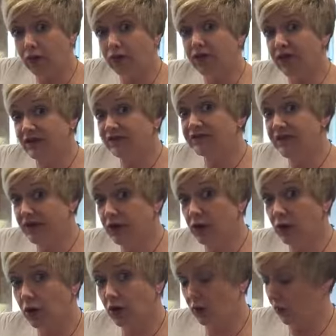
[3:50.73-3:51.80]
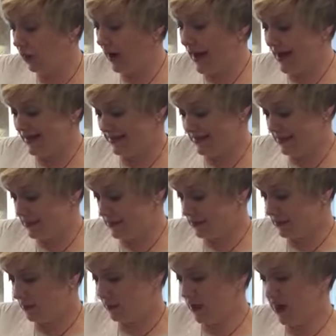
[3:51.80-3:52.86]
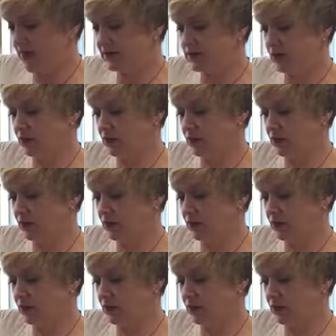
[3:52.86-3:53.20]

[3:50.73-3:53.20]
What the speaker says: than vinegar or acid, all right?